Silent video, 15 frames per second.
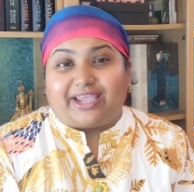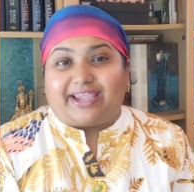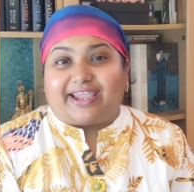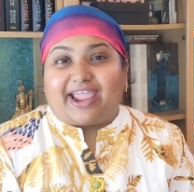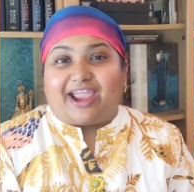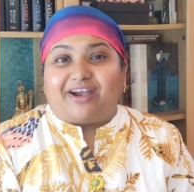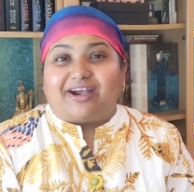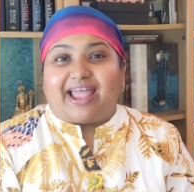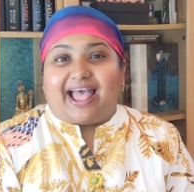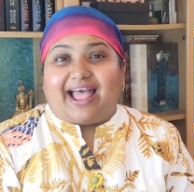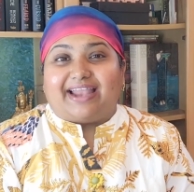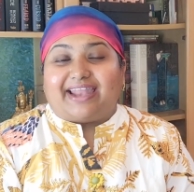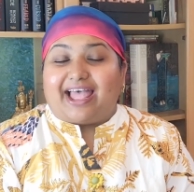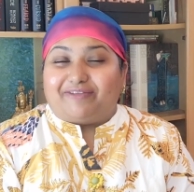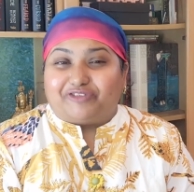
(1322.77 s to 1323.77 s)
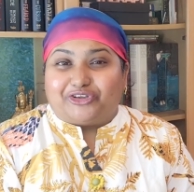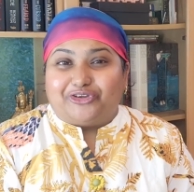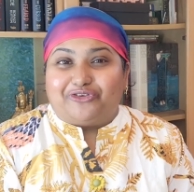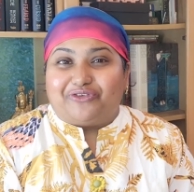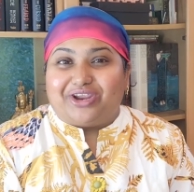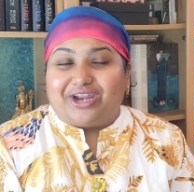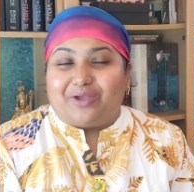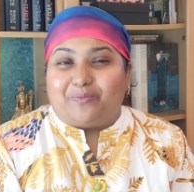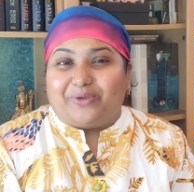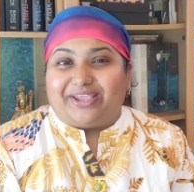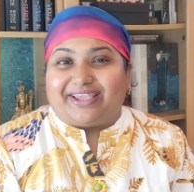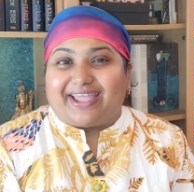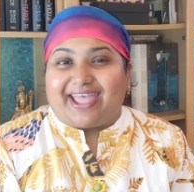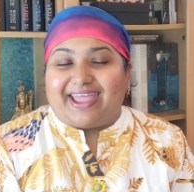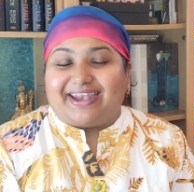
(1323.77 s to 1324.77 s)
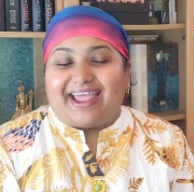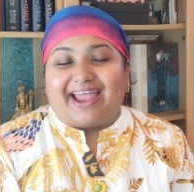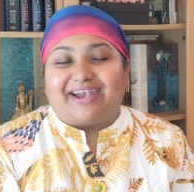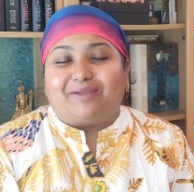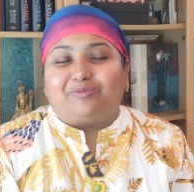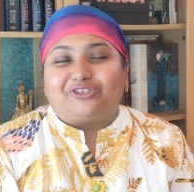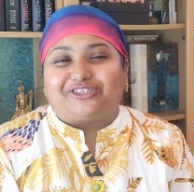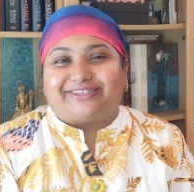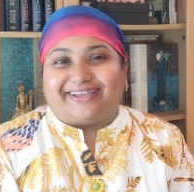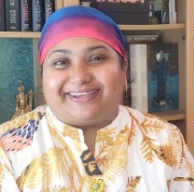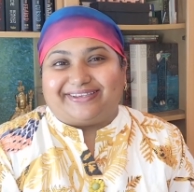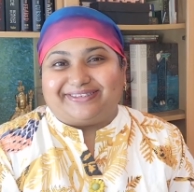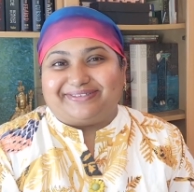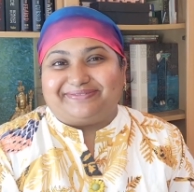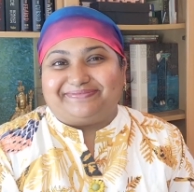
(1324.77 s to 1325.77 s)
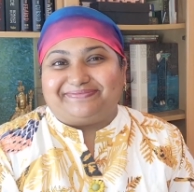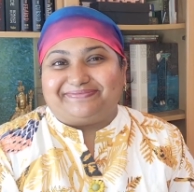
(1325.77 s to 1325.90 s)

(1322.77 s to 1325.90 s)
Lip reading: take care and have a good reading week ahead, and namaste.